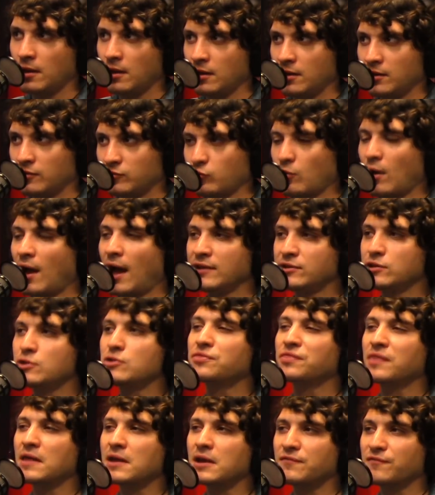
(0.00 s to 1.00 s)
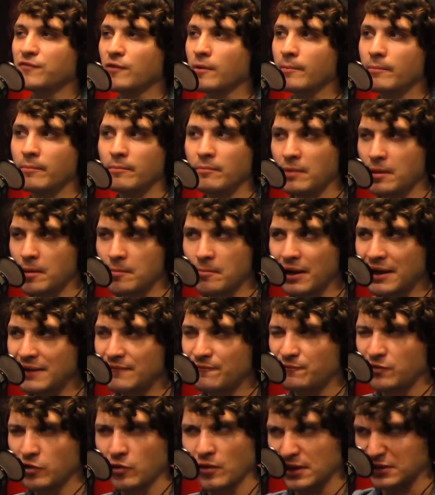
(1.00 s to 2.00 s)
So I do think from it
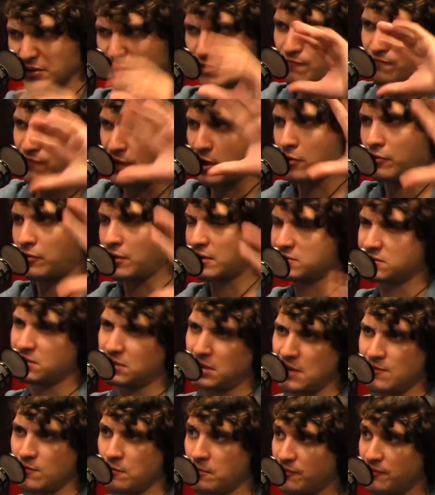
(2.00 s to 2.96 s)
might feel like nefarious and evil,